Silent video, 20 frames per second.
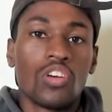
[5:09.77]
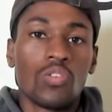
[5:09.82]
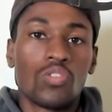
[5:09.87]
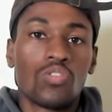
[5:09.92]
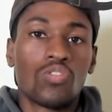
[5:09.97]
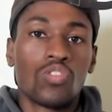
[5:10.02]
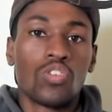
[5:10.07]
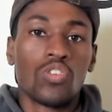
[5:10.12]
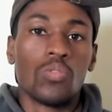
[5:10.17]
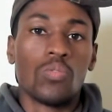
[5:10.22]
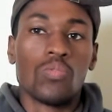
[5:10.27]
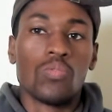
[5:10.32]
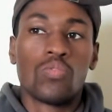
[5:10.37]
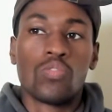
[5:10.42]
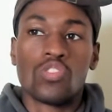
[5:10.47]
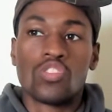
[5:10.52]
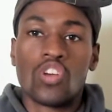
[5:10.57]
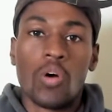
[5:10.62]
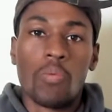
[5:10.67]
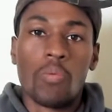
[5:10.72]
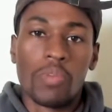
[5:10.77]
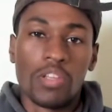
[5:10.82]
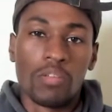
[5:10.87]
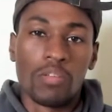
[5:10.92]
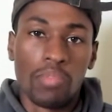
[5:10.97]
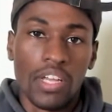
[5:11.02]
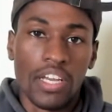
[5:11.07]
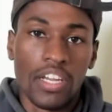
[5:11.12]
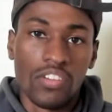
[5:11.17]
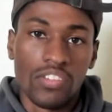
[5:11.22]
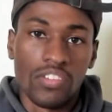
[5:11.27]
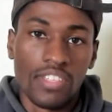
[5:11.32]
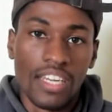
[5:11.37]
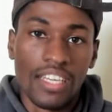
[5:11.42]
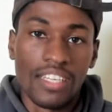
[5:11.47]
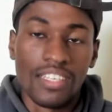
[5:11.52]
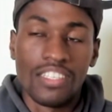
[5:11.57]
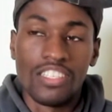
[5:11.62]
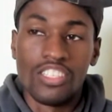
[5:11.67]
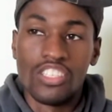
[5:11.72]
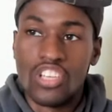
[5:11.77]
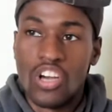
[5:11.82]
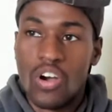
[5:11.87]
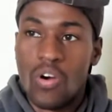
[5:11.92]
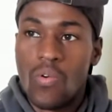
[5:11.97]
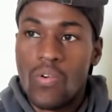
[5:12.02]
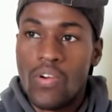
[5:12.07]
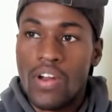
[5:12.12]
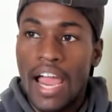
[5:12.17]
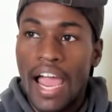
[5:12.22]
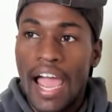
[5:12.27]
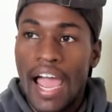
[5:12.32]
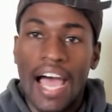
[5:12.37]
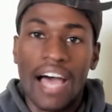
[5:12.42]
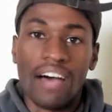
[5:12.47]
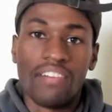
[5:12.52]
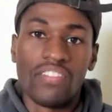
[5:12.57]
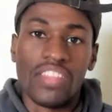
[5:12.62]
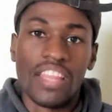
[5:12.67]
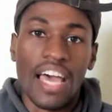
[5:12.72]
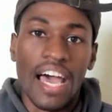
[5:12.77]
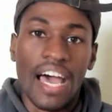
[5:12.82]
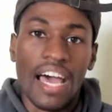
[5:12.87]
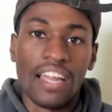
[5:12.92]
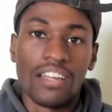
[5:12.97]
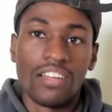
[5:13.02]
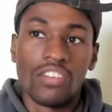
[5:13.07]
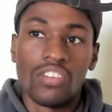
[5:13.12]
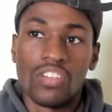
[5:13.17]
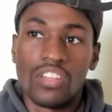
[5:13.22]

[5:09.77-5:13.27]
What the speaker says: true for so many players. They just don't have that